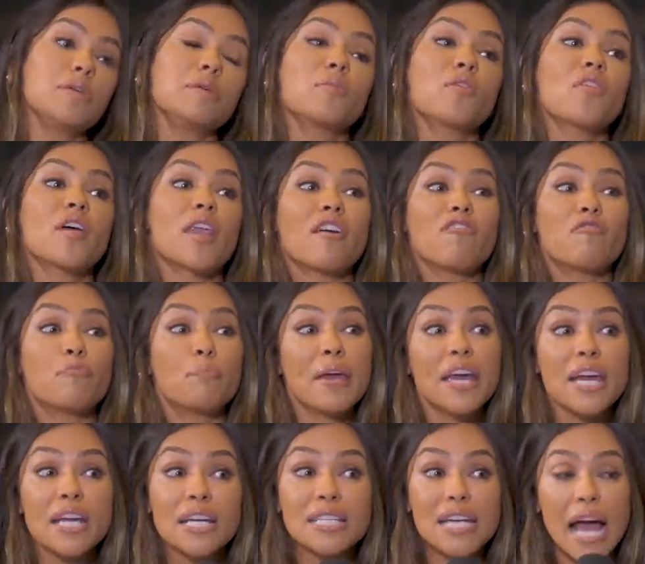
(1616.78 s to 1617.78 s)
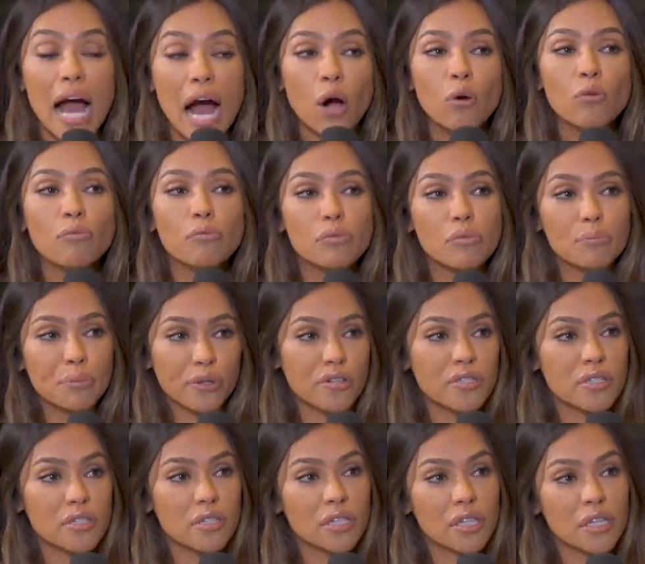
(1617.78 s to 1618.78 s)
People that I've picked out
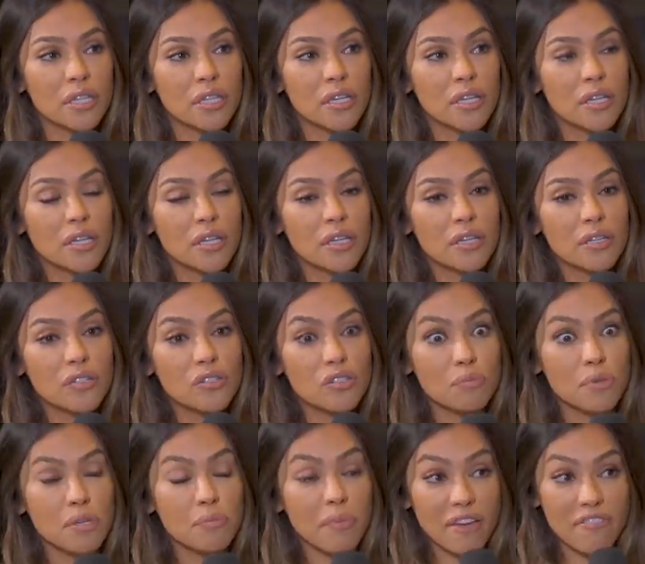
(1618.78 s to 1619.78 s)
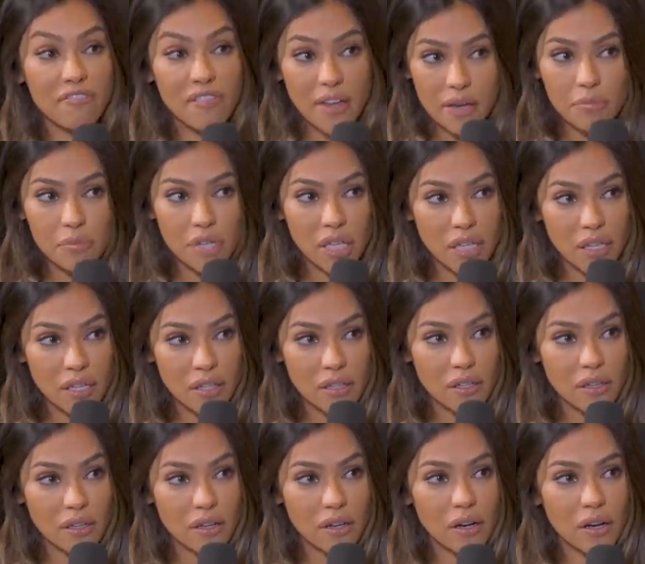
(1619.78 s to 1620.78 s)
personally to be my family
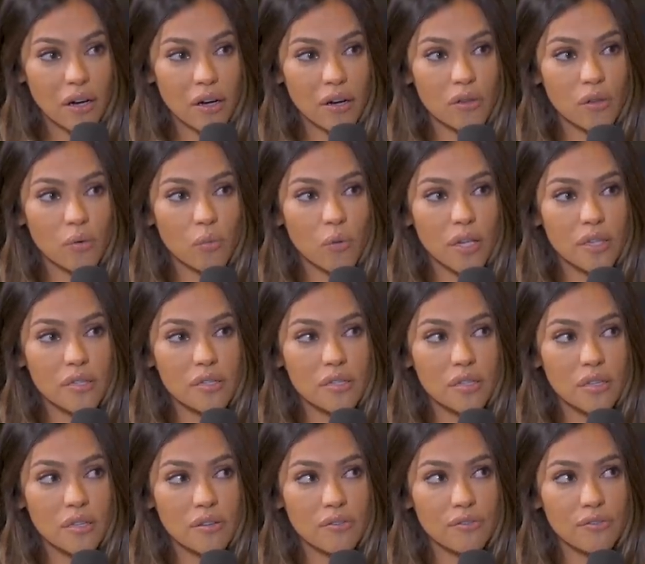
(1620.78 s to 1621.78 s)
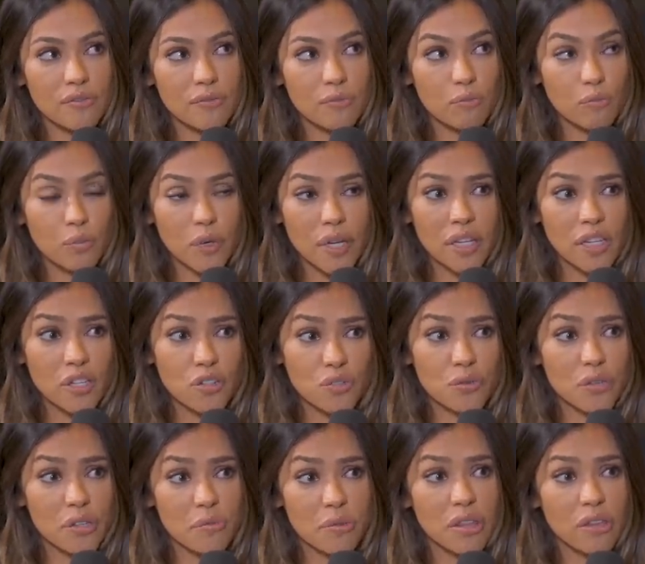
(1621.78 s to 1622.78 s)
are the ones that have really
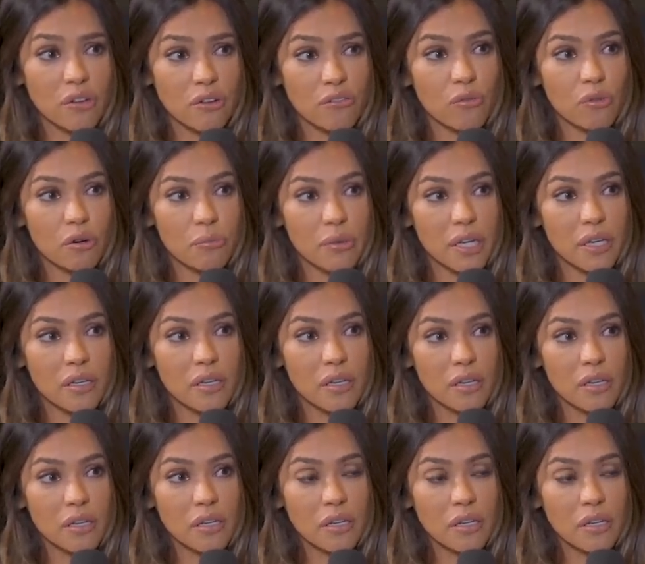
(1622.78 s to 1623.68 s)
truly been there for me.